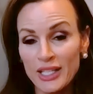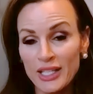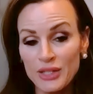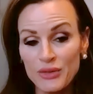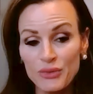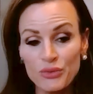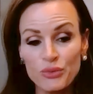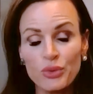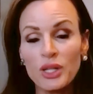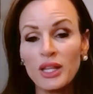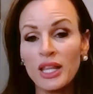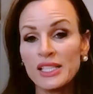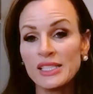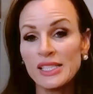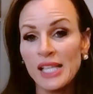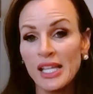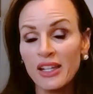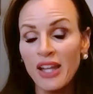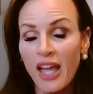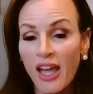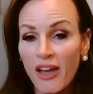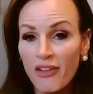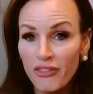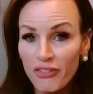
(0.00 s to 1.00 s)
I didn't realize
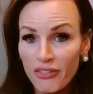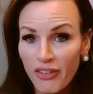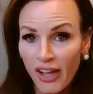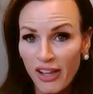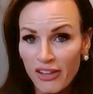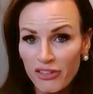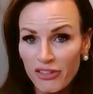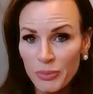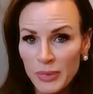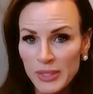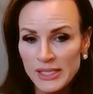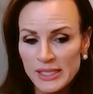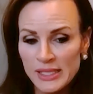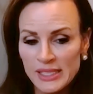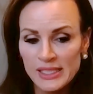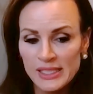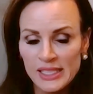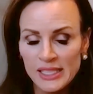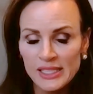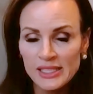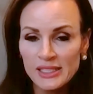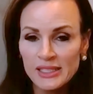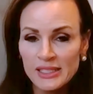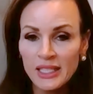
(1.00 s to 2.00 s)
I'd have 5
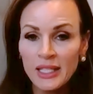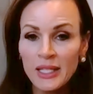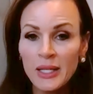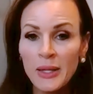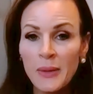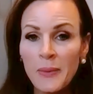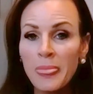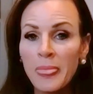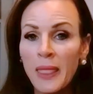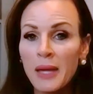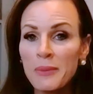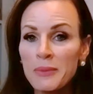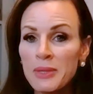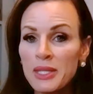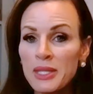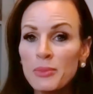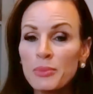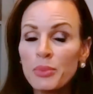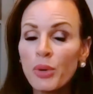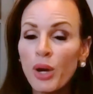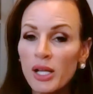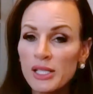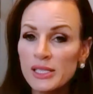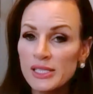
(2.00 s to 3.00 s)
businesses. I'm in
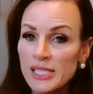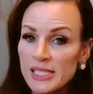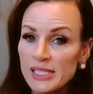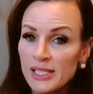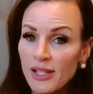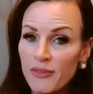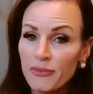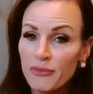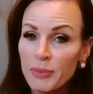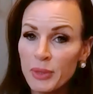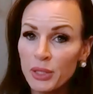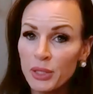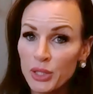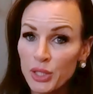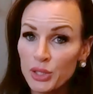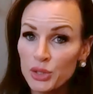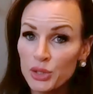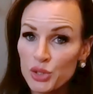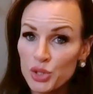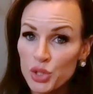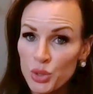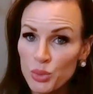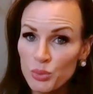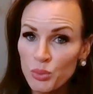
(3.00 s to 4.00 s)
the process of
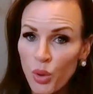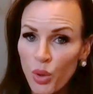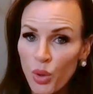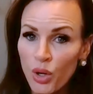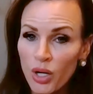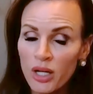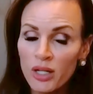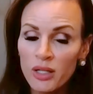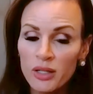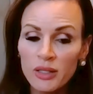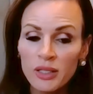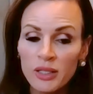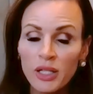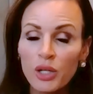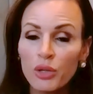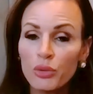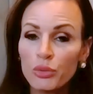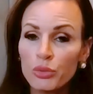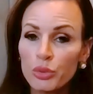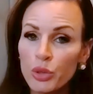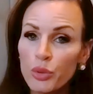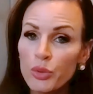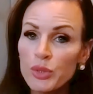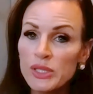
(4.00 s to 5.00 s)
building 2 more.
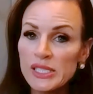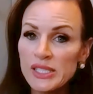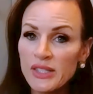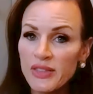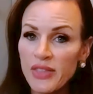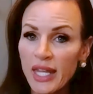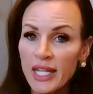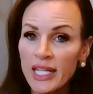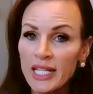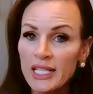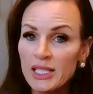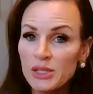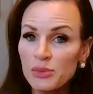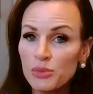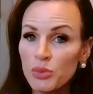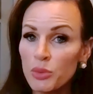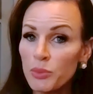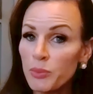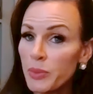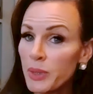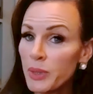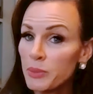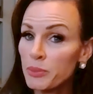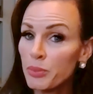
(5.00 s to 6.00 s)
Rue Aesthetics
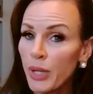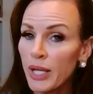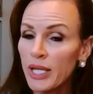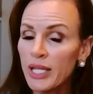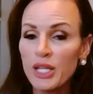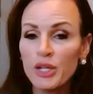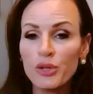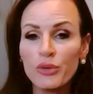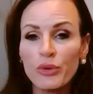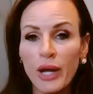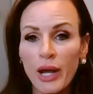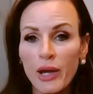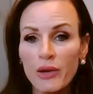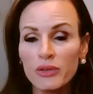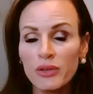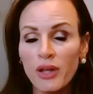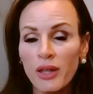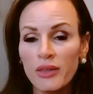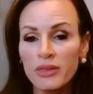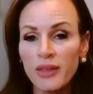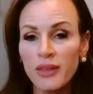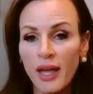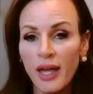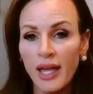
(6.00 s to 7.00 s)
will be breaking ground
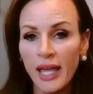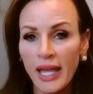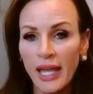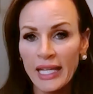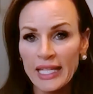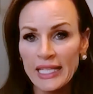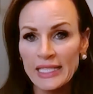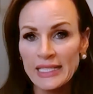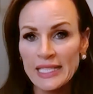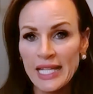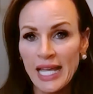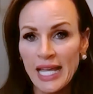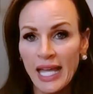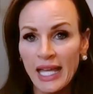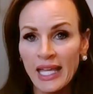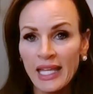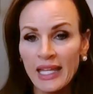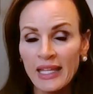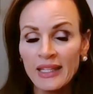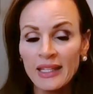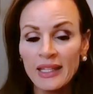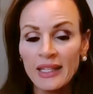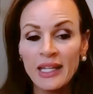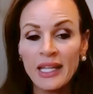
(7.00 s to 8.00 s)
on that any
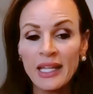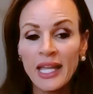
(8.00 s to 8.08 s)
day.